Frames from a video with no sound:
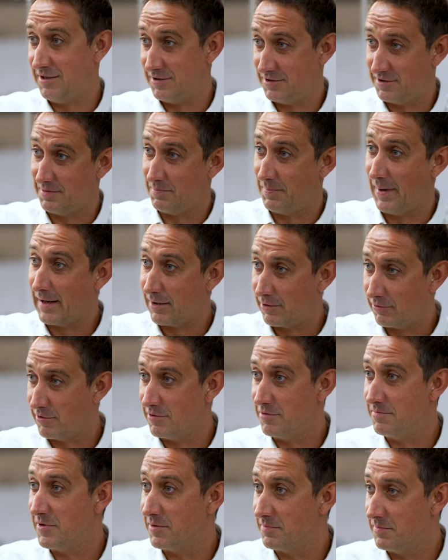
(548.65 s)
it's the
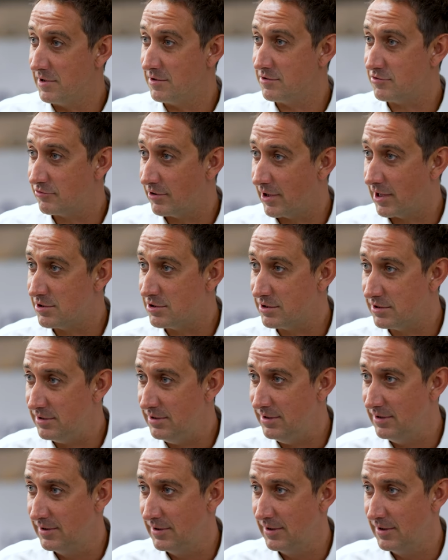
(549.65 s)
backroom administration.